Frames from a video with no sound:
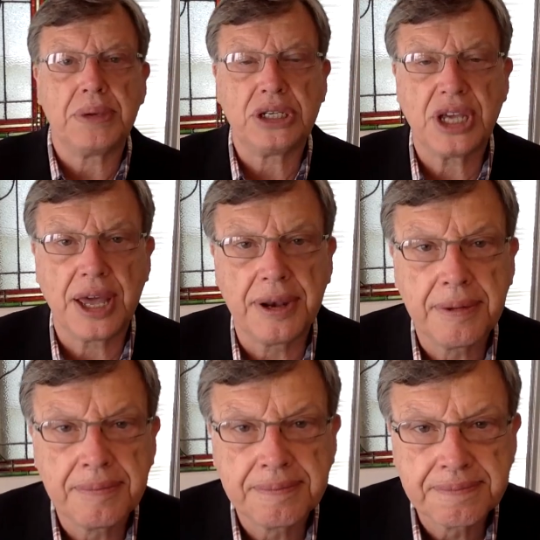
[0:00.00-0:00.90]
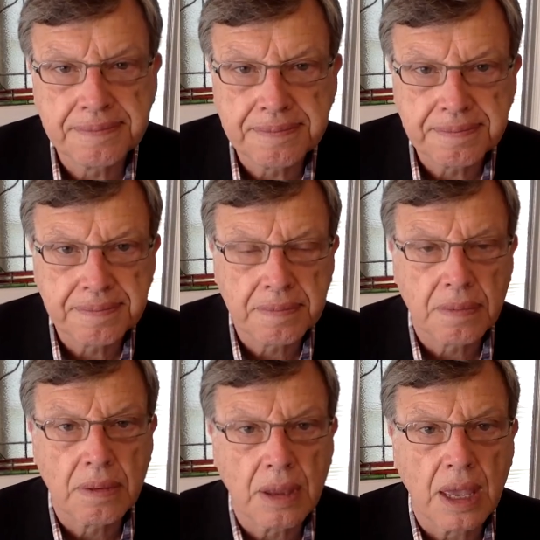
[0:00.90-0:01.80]
beachhead
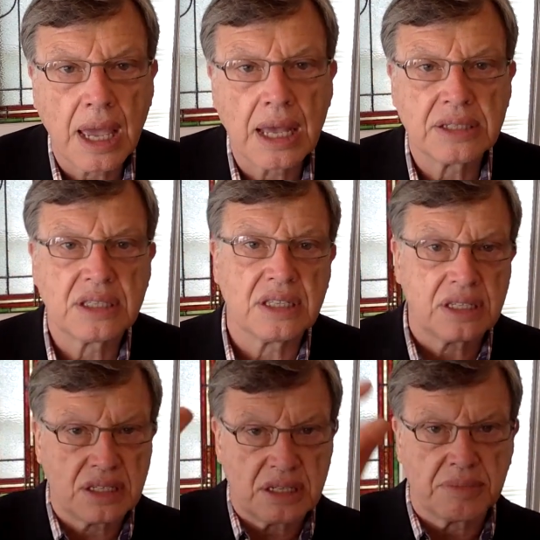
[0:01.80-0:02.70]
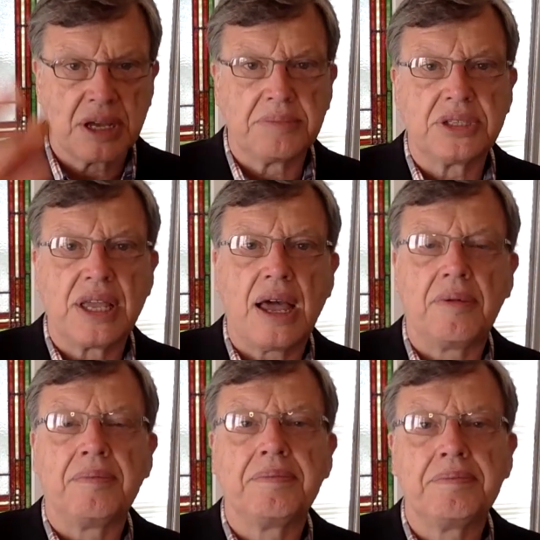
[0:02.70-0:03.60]
as the system comes
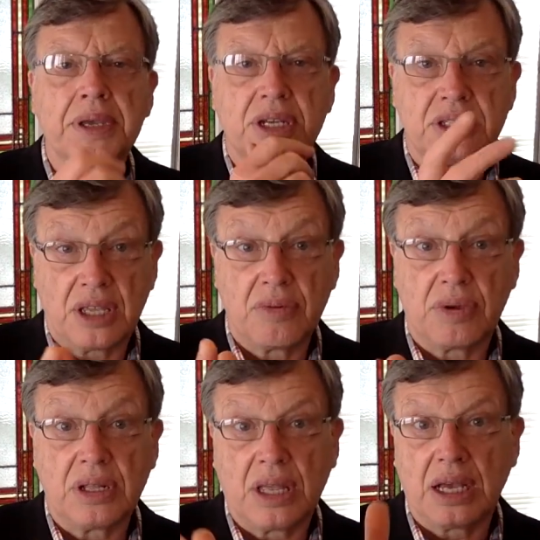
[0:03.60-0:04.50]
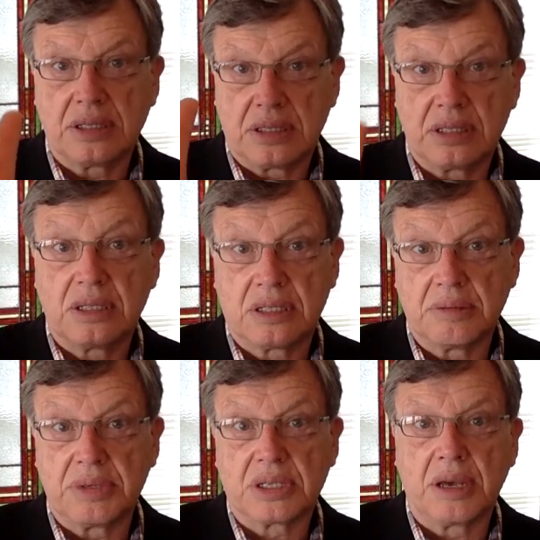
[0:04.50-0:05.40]
down, because they realize the
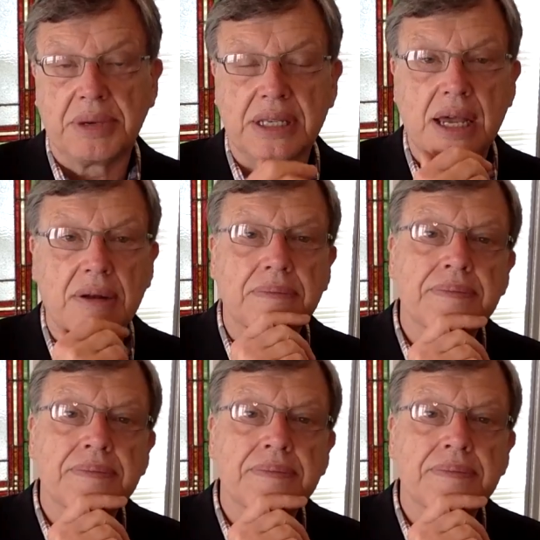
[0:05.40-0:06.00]
system is coming down,